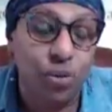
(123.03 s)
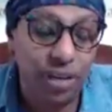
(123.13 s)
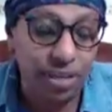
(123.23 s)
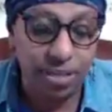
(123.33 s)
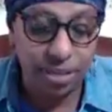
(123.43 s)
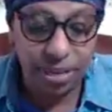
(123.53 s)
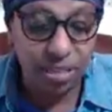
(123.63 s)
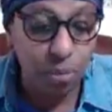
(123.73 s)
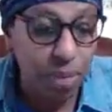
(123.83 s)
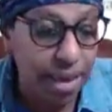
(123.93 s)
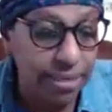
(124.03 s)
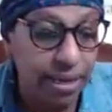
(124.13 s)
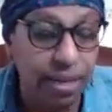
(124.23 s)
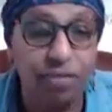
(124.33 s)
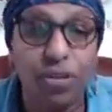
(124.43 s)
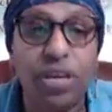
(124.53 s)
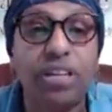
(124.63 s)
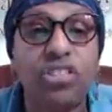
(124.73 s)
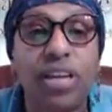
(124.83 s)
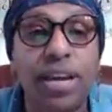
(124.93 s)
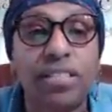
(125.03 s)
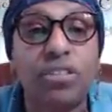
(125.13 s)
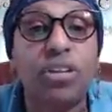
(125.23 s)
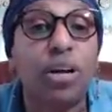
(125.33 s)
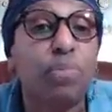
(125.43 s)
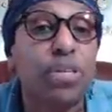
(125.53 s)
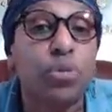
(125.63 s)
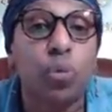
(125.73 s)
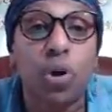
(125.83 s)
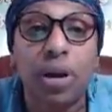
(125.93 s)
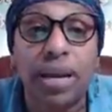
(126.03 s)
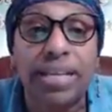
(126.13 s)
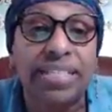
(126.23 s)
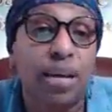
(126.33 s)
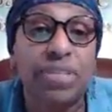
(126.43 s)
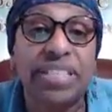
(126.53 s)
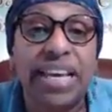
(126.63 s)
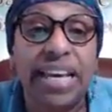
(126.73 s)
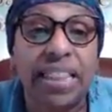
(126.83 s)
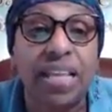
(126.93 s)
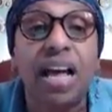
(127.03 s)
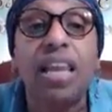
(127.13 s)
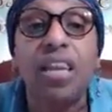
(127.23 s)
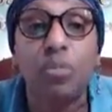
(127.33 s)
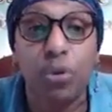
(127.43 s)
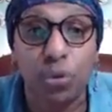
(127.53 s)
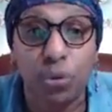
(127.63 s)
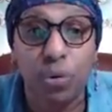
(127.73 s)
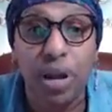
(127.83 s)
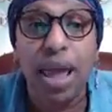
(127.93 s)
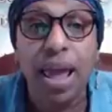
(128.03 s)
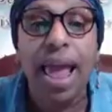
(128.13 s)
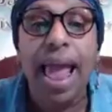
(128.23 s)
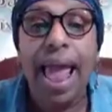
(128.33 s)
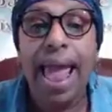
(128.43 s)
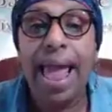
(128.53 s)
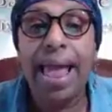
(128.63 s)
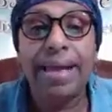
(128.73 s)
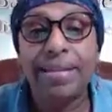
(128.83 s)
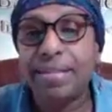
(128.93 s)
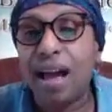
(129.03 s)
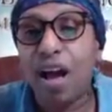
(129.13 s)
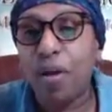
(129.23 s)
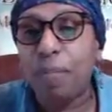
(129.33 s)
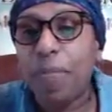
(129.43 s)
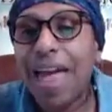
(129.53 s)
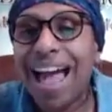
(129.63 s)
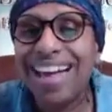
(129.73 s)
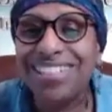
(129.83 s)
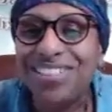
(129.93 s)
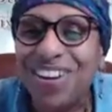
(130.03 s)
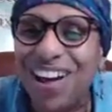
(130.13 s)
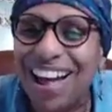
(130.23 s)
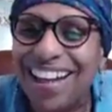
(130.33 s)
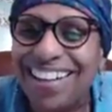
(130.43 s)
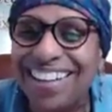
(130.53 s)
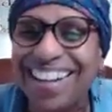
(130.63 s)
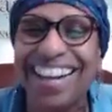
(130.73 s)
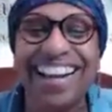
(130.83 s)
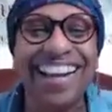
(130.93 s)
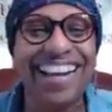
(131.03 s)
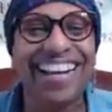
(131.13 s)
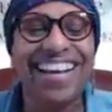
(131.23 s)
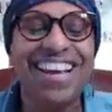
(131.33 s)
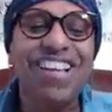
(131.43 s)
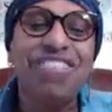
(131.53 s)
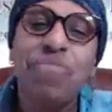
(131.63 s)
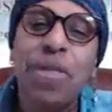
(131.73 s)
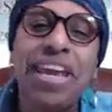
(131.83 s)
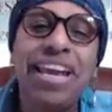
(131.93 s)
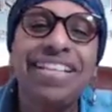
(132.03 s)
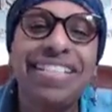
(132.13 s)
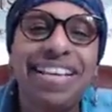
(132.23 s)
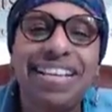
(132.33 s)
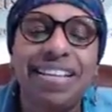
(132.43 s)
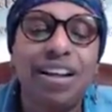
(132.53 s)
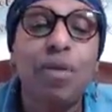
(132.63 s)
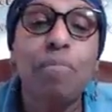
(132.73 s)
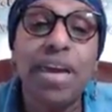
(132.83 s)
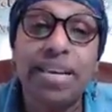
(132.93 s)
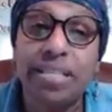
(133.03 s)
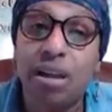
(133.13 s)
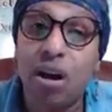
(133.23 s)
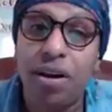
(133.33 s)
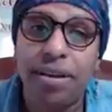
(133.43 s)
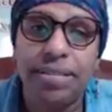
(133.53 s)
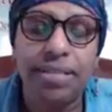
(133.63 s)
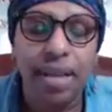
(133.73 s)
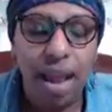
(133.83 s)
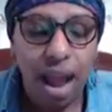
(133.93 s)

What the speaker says: He's amazing. And if you get a chance, look up his work. His name is Keith LeBou. And hi, Sean. He's an amazing artist.